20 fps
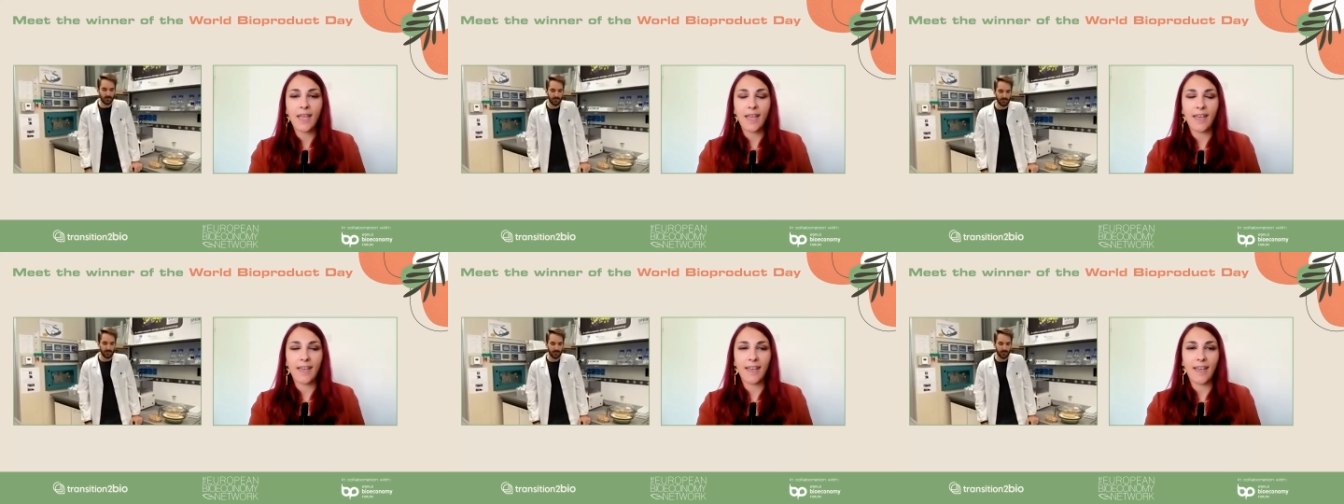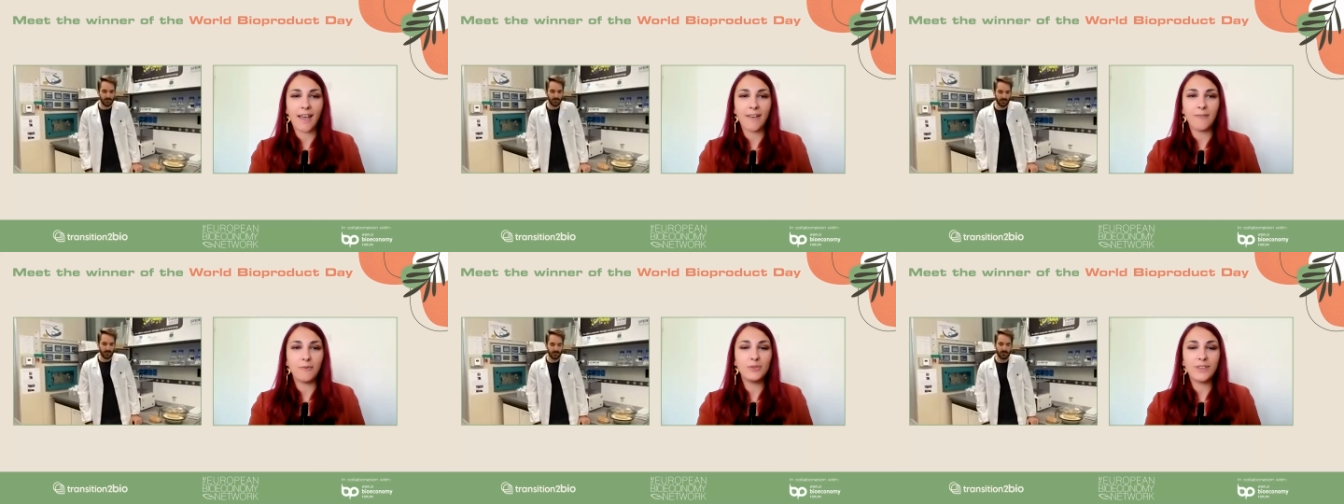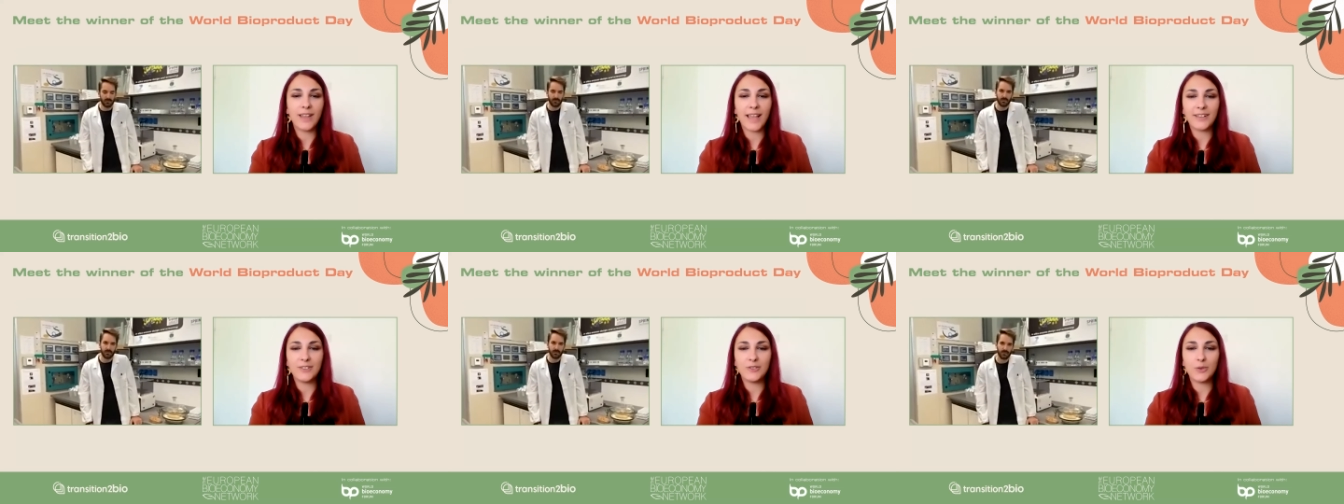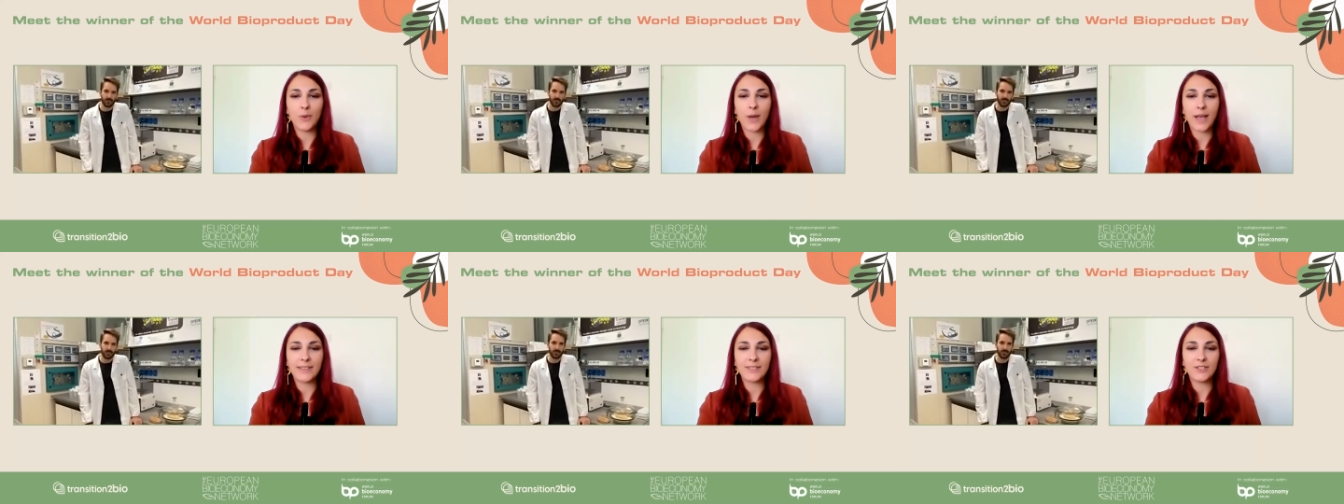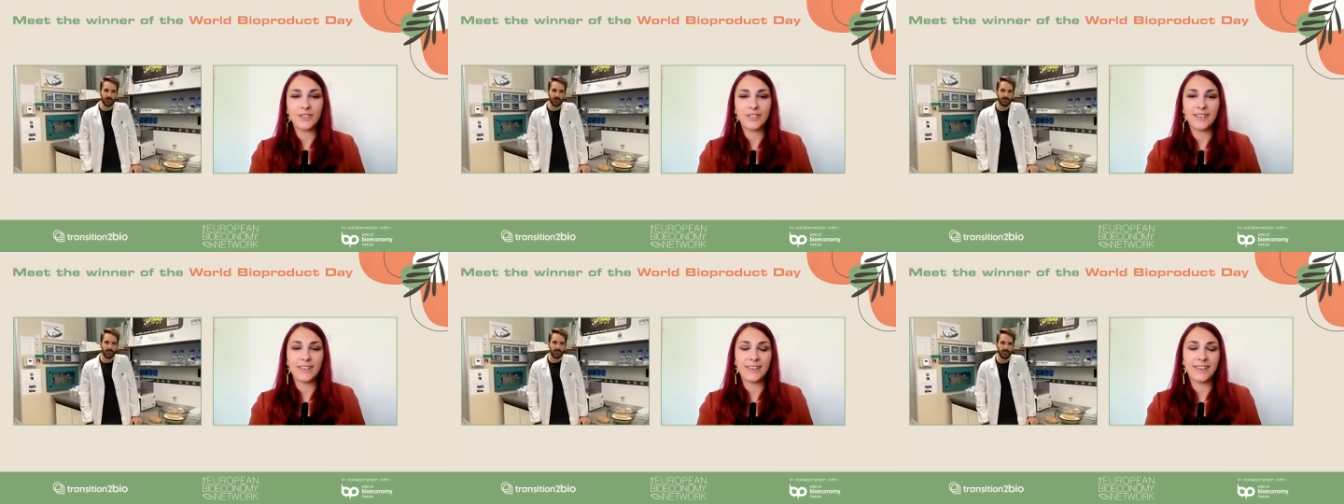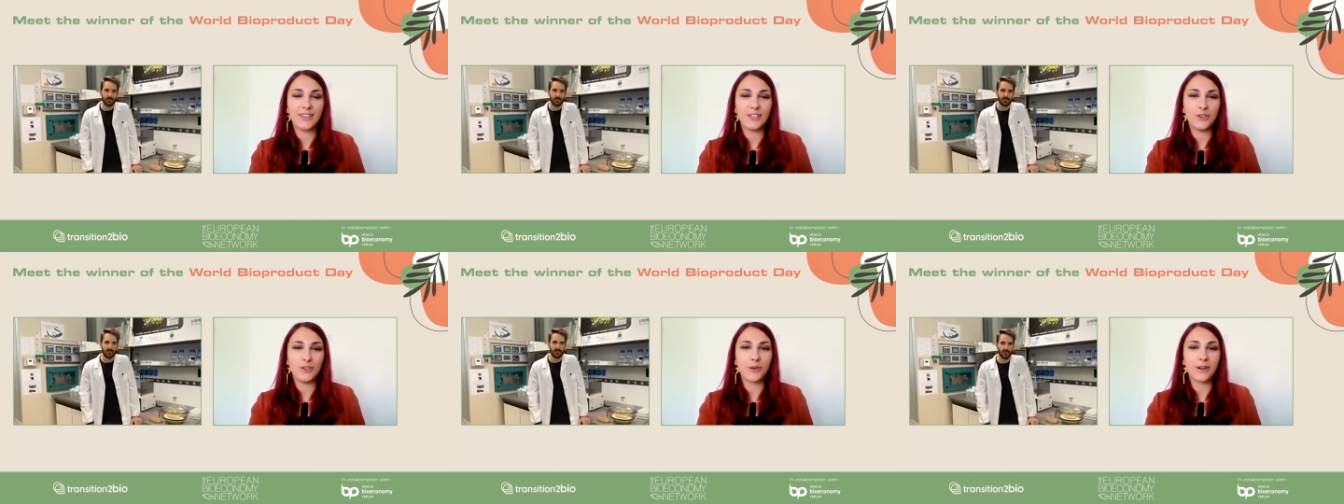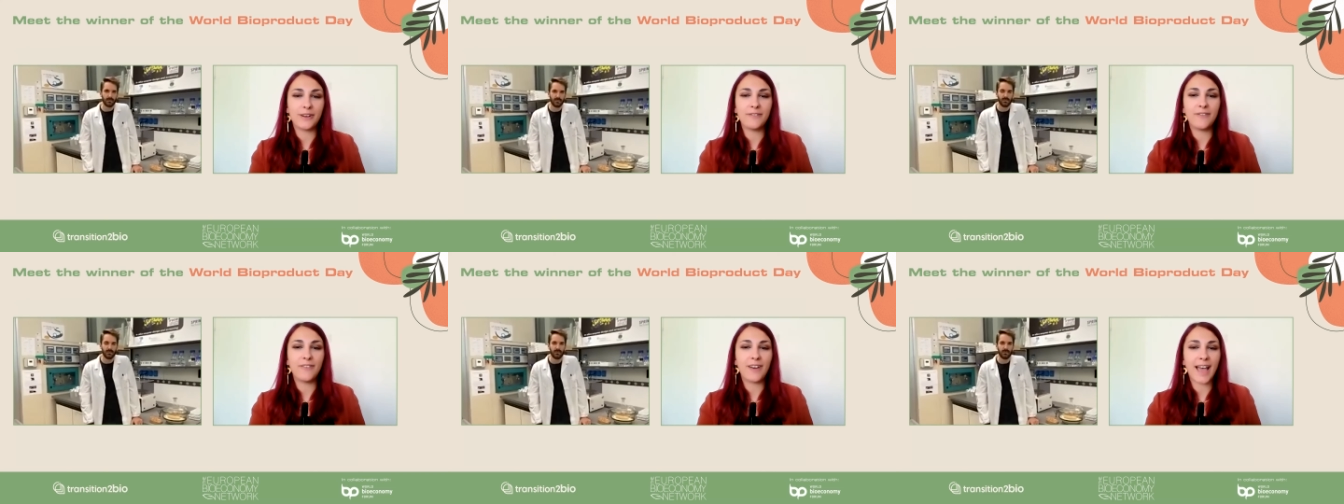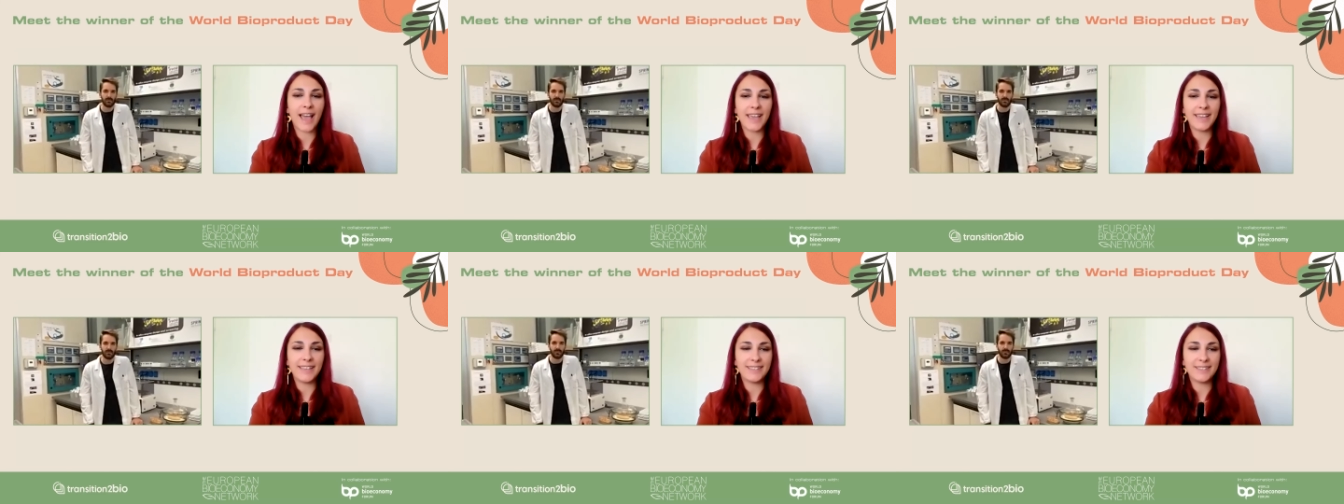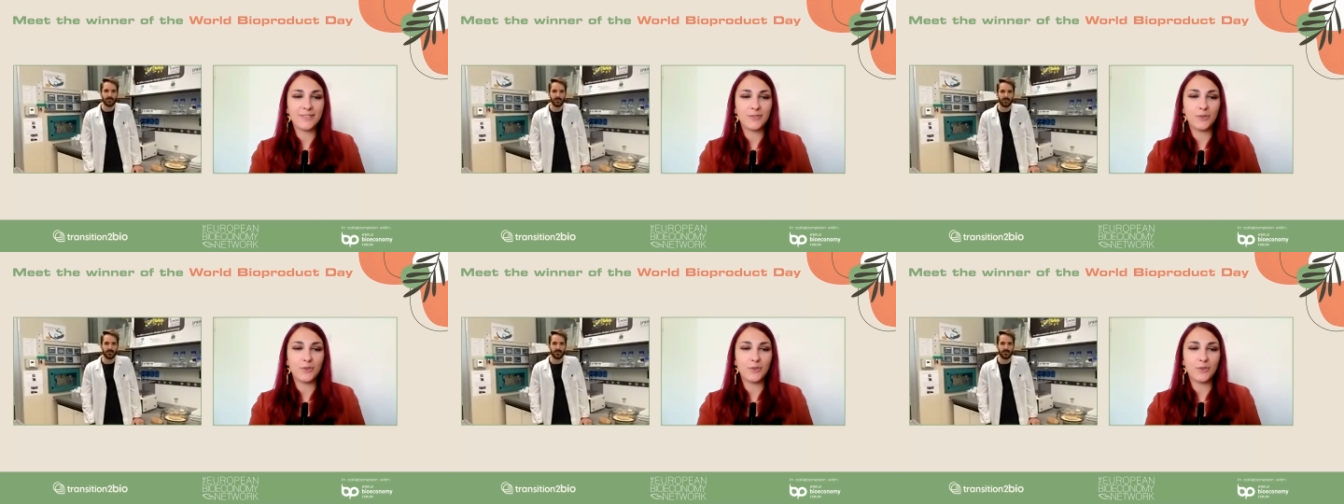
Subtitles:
I would like to ask your advice